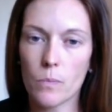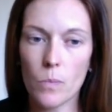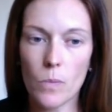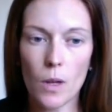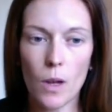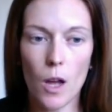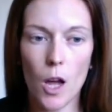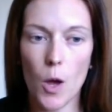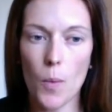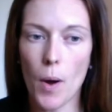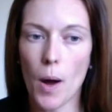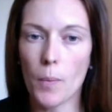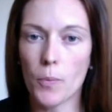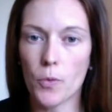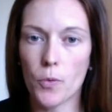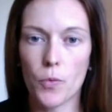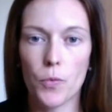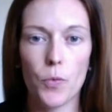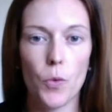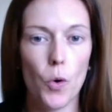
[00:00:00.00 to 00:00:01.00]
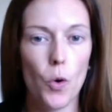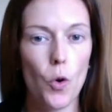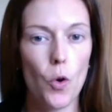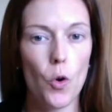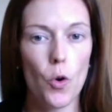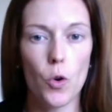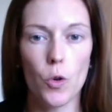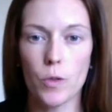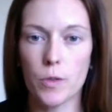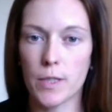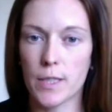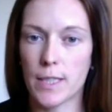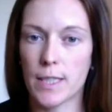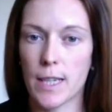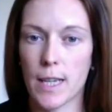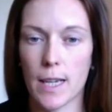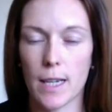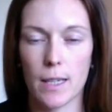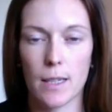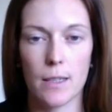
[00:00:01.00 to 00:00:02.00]
up to 4,
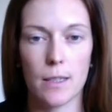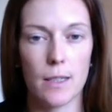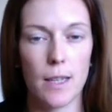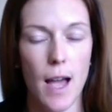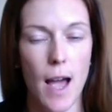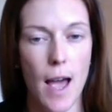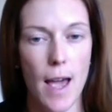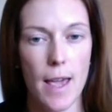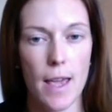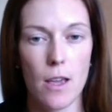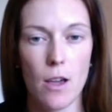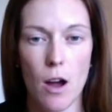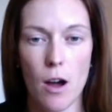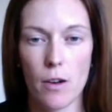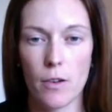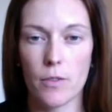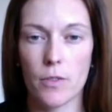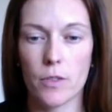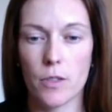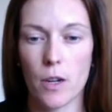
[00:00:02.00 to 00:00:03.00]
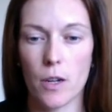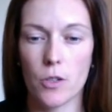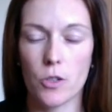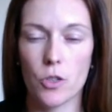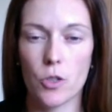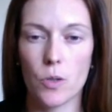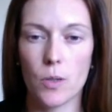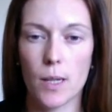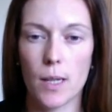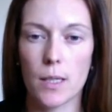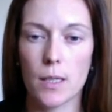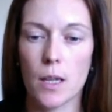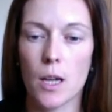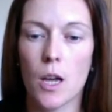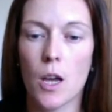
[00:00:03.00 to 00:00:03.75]
6, 8 kind of size units.